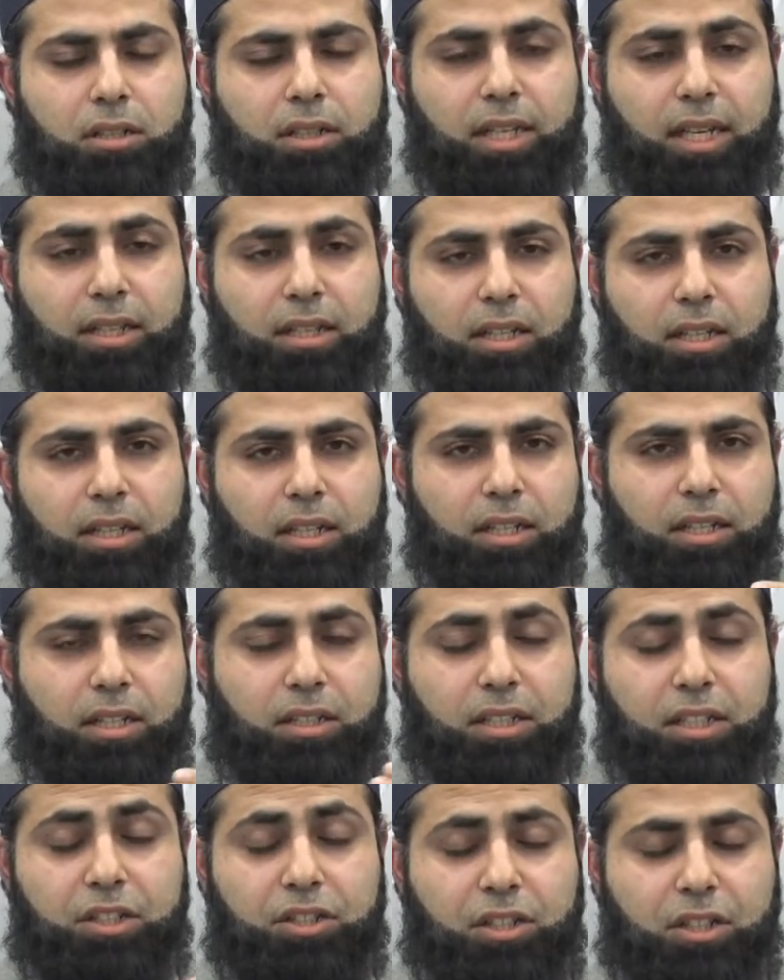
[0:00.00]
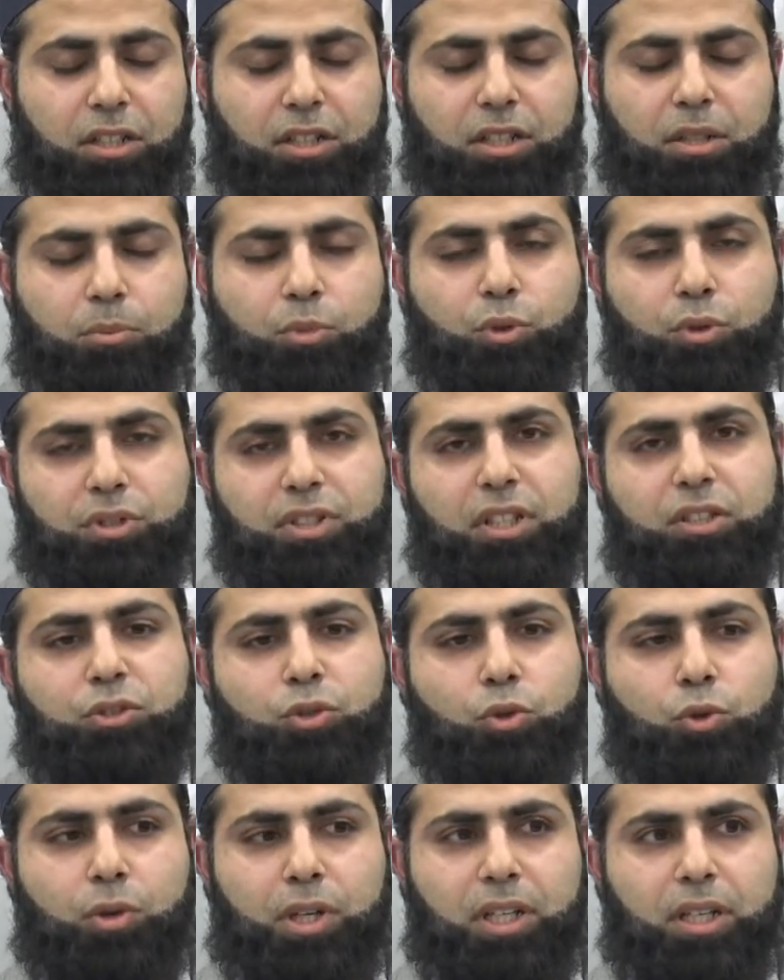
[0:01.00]
get that teaching learning process
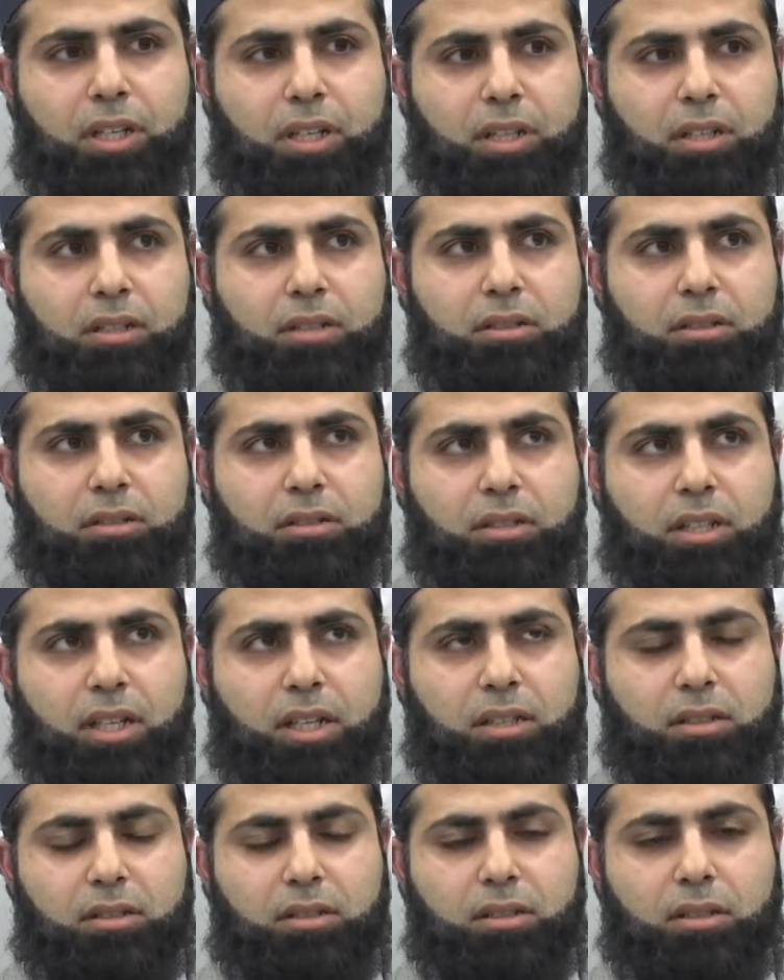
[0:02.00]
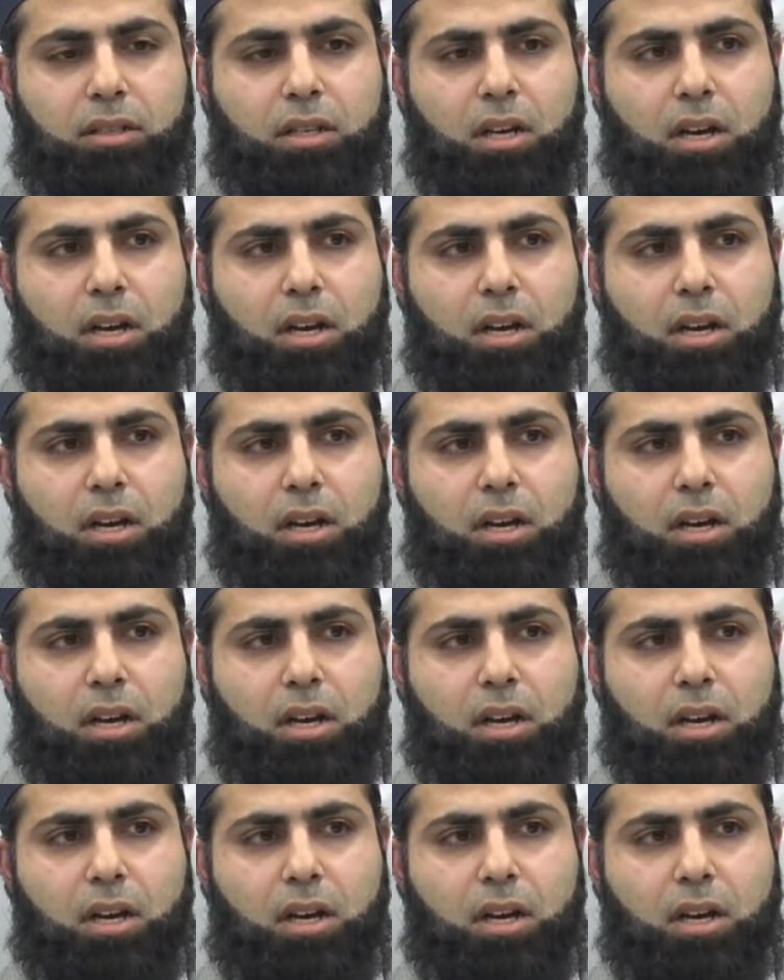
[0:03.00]
going is that